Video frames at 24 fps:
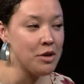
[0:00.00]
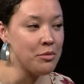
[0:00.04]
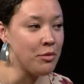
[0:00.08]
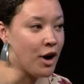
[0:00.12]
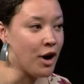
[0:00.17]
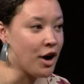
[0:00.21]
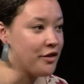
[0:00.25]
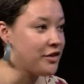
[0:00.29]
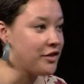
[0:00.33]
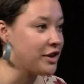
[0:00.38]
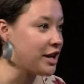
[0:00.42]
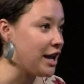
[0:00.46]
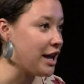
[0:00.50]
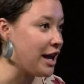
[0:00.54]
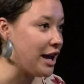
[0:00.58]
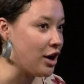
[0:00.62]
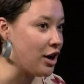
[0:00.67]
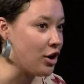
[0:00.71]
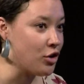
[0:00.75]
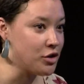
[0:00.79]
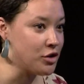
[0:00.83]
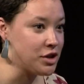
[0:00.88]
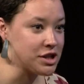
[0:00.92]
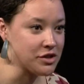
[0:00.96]
Marvin Gaye,
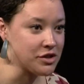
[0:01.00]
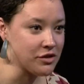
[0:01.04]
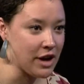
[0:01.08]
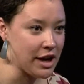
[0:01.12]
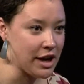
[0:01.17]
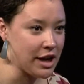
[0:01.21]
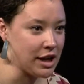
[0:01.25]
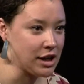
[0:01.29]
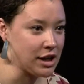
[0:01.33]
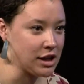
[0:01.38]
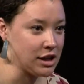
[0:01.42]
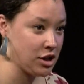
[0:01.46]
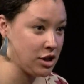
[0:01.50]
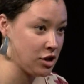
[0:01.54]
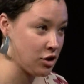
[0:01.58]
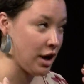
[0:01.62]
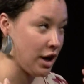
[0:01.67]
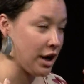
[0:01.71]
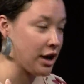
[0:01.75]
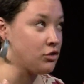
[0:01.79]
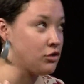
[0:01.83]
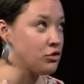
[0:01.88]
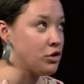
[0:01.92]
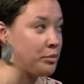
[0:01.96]
Otis Redding, you know,
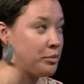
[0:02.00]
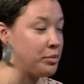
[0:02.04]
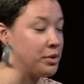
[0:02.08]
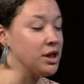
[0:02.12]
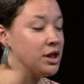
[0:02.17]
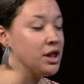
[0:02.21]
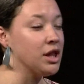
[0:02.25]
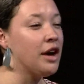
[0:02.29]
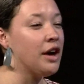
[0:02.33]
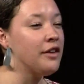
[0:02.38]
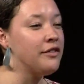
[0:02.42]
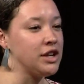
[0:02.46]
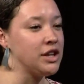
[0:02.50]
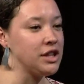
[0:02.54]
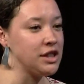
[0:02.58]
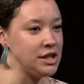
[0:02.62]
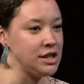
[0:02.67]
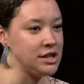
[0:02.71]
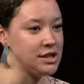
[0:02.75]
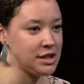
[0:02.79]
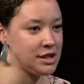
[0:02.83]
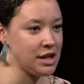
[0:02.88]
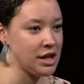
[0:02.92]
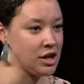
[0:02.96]
I grew up loving
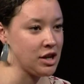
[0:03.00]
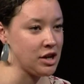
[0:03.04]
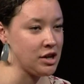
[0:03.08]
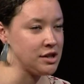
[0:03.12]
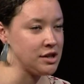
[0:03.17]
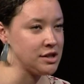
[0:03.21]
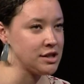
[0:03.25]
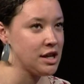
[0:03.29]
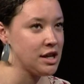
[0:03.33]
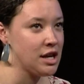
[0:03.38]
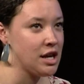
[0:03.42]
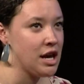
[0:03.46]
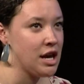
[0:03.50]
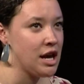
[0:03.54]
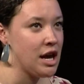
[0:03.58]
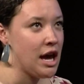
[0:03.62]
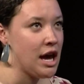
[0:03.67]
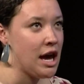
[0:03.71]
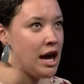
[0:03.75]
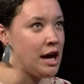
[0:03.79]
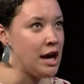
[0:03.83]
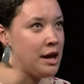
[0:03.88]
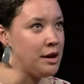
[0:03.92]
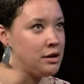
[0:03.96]
these singers.
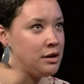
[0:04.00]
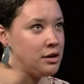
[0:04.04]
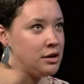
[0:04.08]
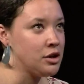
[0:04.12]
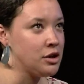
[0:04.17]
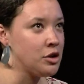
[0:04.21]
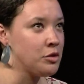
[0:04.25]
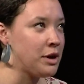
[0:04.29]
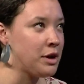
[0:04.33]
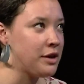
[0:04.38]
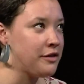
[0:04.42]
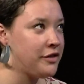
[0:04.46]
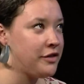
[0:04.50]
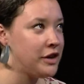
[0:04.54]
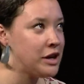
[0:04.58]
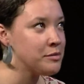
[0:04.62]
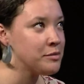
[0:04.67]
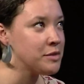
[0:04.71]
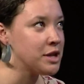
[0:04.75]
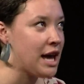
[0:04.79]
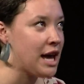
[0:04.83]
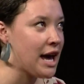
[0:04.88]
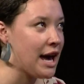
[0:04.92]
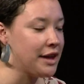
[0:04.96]
And, you know, my
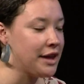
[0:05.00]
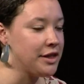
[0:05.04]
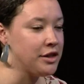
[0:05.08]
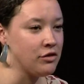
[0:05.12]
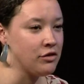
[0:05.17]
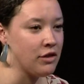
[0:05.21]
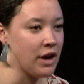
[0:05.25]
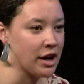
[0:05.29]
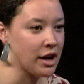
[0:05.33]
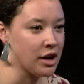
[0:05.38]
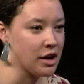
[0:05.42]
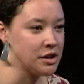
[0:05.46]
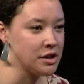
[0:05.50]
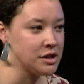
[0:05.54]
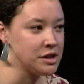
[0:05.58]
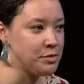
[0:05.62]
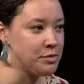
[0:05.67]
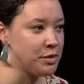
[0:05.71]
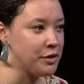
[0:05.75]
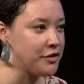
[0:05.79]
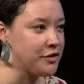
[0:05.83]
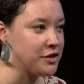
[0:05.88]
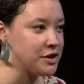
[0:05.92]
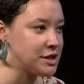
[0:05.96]
family had the records,
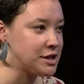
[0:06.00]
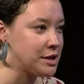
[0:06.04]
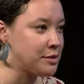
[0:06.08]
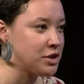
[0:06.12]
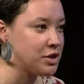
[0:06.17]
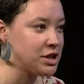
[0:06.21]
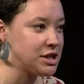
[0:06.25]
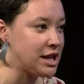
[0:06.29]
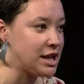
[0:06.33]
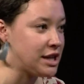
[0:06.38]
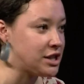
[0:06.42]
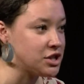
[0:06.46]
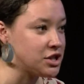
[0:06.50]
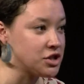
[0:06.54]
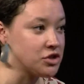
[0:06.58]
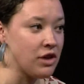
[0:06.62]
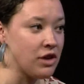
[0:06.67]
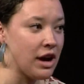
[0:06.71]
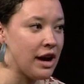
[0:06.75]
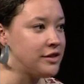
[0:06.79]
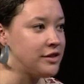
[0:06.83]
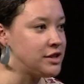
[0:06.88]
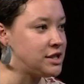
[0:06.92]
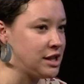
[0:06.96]
but for some reason I just
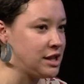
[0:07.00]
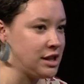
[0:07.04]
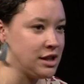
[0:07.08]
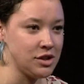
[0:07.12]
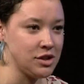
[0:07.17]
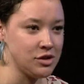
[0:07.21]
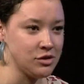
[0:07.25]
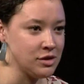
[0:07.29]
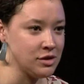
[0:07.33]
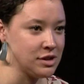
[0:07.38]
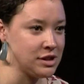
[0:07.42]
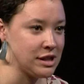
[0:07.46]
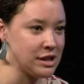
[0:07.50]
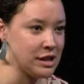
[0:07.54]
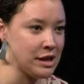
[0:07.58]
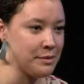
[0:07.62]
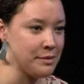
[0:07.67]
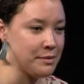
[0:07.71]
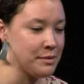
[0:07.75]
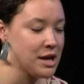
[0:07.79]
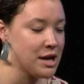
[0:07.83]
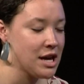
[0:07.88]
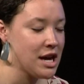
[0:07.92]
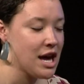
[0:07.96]
gravitated towards them.
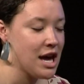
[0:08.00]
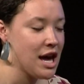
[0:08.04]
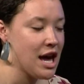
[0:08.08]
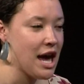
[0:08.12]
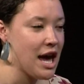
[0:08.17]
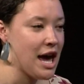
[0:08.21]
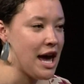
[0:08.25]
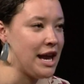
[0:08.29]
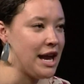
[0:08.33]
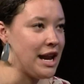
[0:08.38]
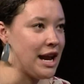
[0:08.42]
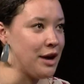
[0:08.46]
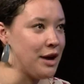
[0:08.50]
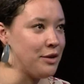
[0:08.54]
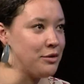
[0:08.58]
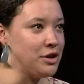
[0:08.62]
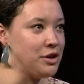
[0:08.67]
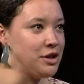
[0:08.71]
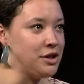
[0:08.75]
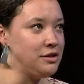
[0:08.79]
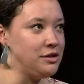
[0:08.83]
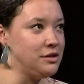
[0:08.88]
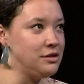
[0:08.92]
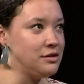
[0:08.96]
Right. And I
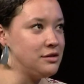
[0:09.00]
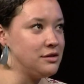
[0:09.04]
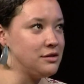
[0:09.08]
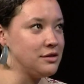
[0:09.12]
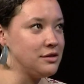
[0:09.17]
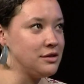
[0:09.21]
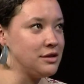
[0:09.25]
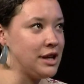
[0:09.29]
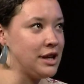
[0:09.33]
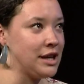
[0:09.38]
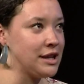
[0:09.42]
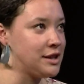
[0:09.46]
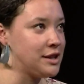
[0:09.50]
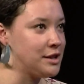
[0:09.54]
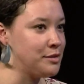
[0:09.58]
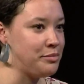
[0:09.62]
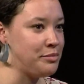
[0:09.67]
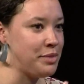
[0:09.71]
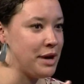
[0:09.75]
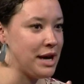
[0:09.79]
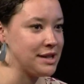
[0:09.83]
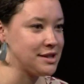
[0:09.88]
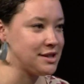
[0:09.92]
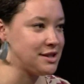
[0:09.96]
would get the
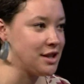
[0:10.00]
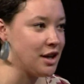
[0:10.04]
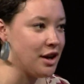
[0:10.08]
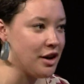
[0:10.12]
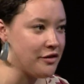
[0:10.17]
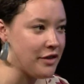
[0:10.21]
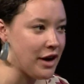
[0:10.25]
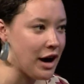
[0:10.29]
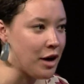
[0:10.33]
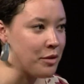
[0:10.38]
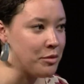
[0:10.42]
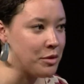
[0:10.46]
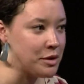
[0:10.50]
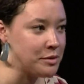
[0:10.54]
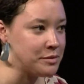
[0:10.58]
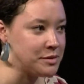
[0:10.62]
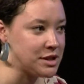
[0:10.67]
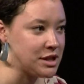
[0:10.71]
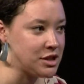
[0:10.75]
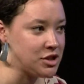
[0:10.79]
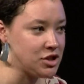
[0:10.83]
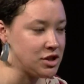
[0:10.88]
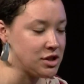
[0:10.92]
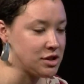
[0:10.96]
best of albums
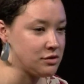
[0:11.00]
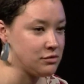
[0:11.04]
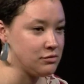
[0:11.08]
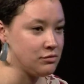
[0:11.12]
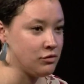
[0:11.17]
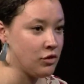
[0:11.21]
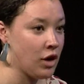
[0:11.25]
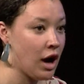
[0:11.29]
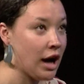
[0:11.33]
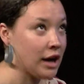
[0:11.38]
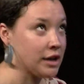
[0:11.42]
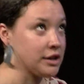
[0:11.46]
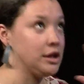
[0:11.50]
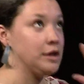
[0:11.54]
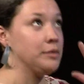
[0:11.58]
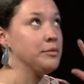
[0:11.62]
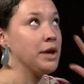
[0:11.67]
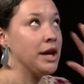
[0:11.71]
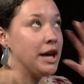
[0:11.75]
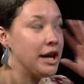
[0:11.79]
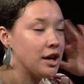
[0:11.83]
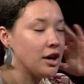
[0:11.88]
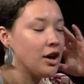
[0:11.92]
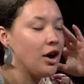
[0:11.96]
and just mm. rock them
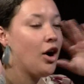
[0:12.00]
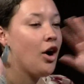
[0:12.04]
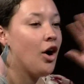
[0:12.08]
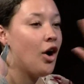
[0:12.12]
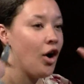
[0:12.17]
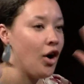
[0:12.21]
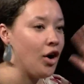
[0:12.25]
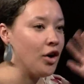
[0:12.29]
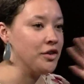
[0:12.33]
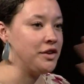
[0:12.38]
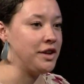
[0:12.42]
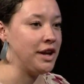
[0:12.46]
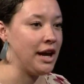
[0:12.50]
like all yeah.